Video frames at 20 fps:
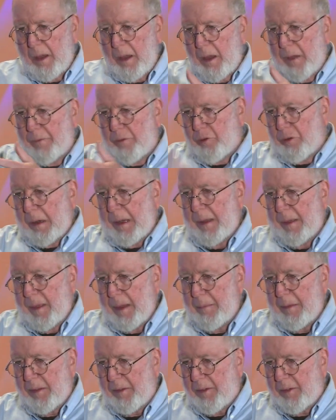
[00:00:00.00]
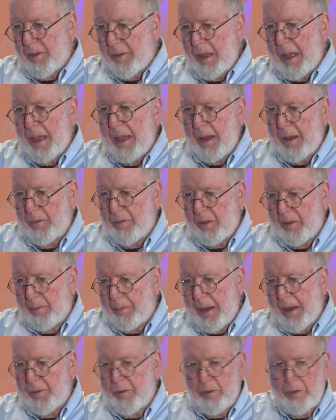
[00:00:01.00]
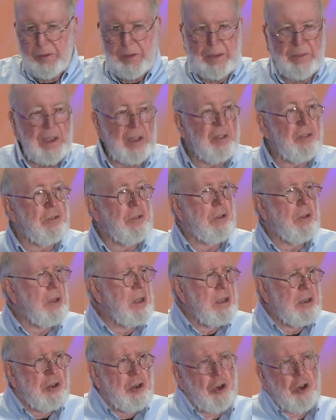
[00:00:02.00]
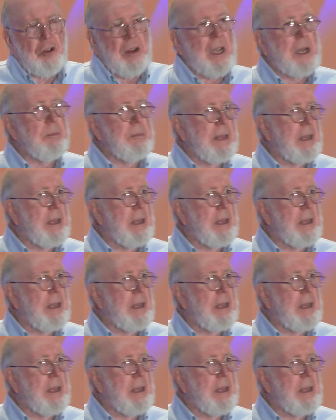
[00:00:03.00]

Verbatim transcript: of treating them as slaves, as master slaves, that's incredibly